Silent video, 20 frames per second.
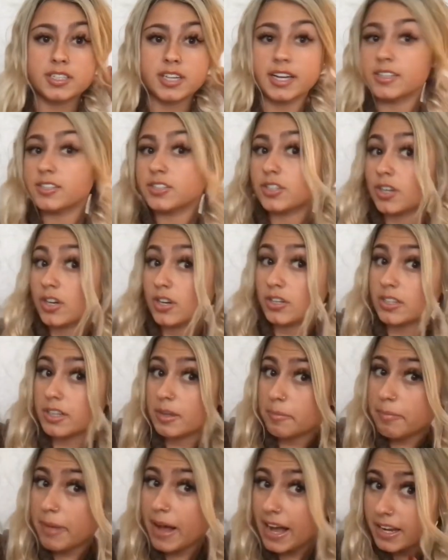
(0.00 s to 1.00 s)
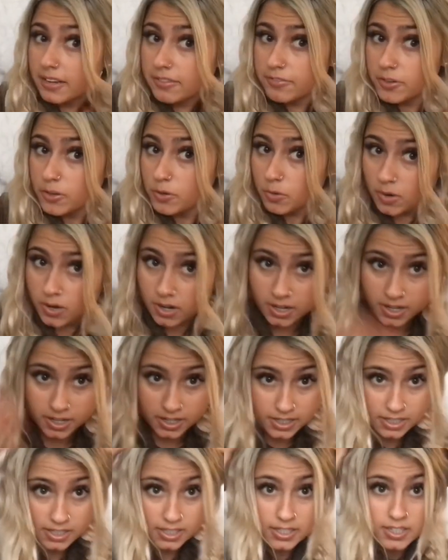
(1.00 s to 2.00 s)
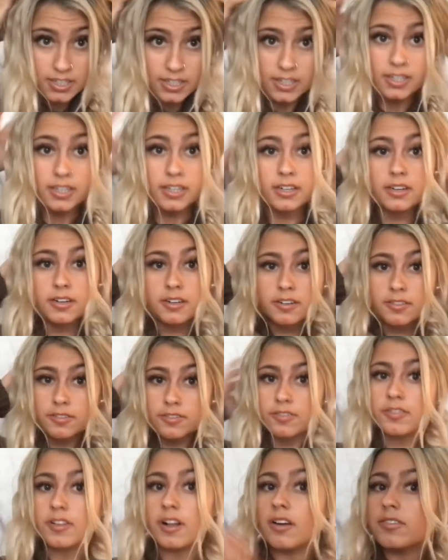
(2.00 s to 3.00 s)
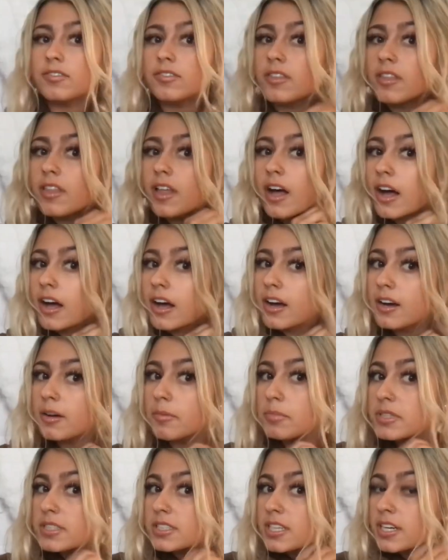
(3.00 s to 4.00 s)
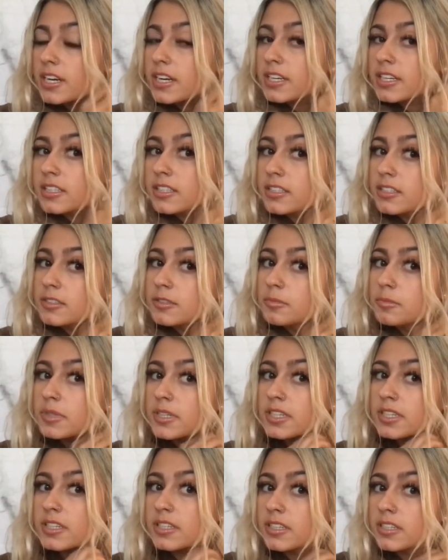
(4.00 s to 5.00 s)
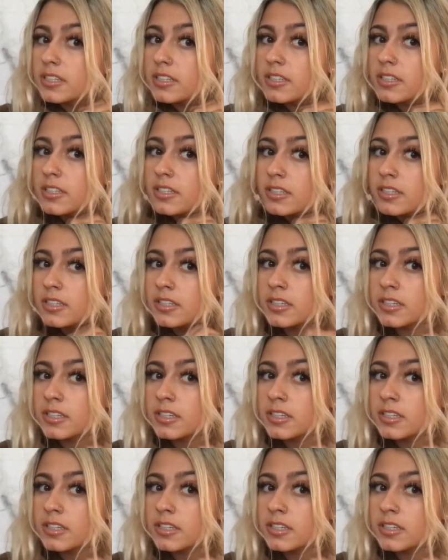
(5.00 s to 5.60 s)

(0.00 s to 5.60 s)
could decide to curl it back if you want. Fluff that up a tiny little bit.